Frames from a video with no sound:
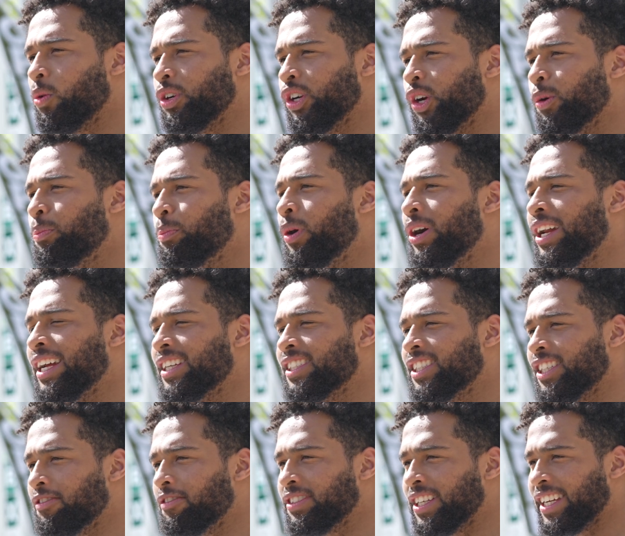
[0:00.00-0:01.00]
when you're putting
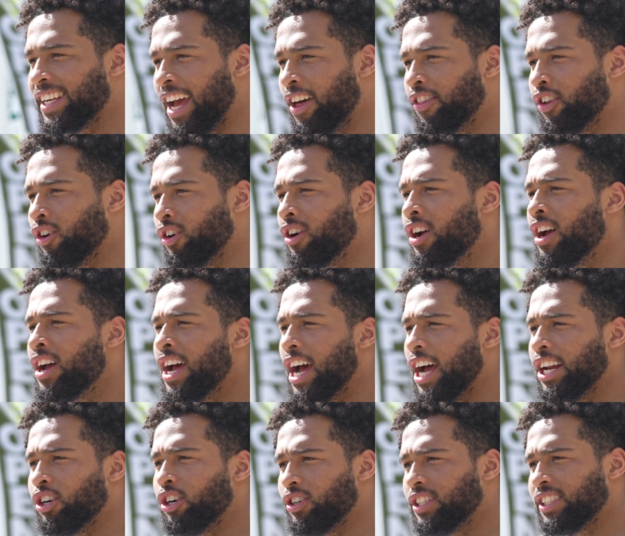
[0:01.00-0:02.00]
stuff together
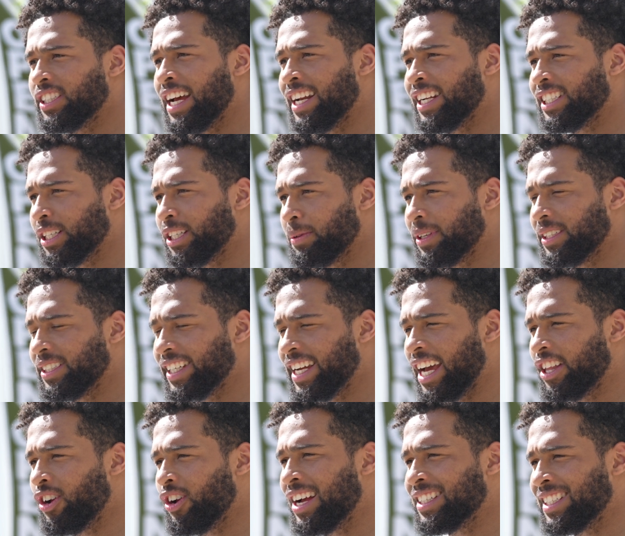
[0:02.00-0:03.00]
and you're designing something
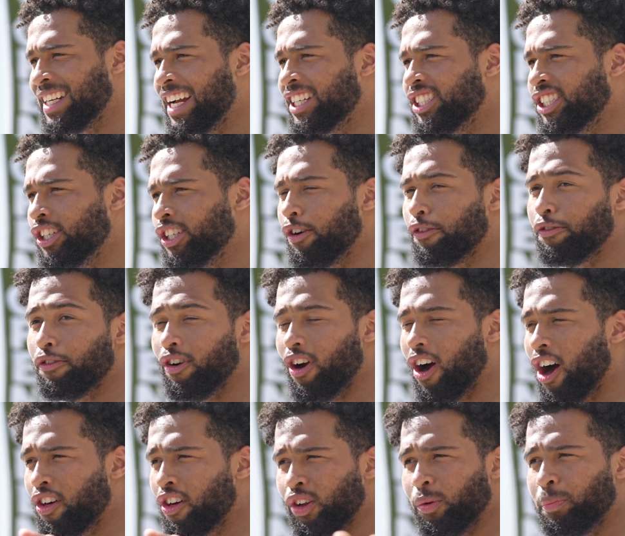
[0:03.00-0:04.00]
together as an engineer for
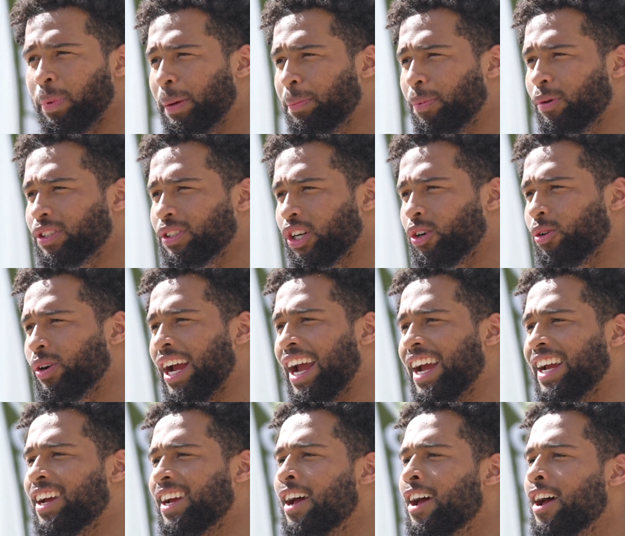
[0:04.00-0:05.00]
other people to
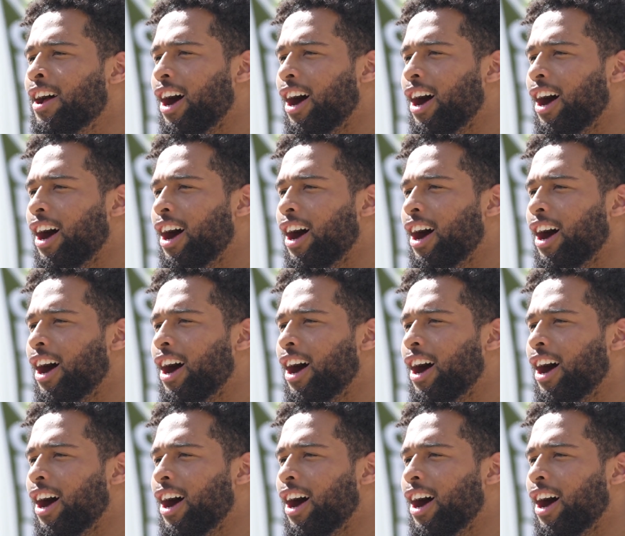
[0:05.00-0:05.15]
create,